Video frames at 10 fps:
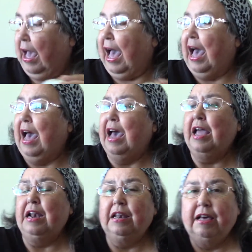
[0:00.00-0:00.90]

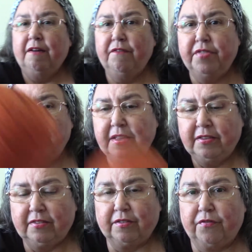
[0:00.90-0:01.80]
I love
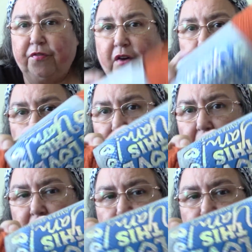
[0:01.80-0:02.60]
this fall